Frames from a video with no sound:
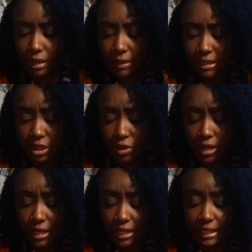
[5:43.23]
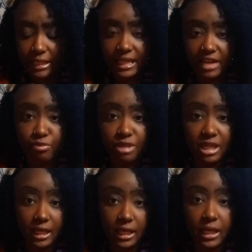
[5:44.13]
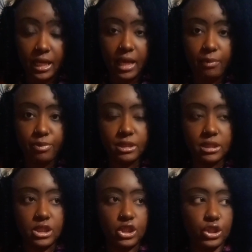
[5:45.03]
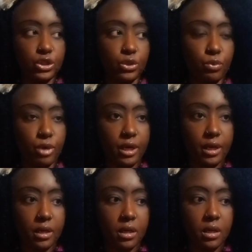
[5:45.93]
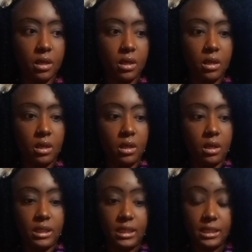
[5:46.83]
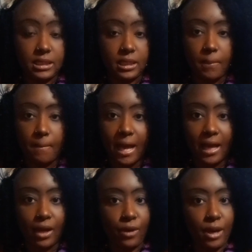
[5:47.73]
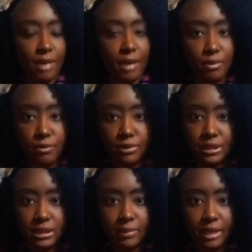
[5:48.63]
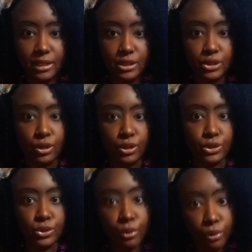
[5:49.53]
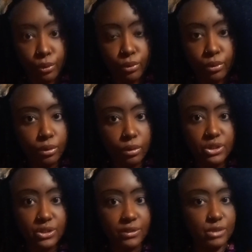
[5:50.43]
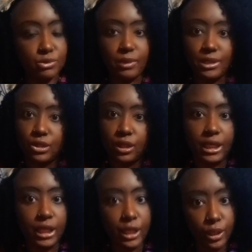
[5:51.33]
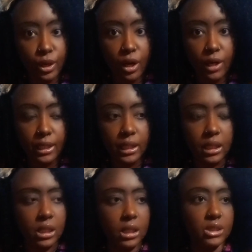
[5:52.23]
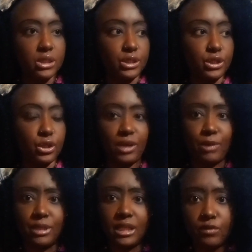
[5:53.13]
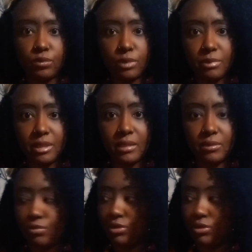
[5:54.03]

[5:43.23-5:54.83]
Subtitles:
And so he left me in a position where, listen, my grandbaby was just about to start school. She was about to start kindergarten. You know, they were living with me.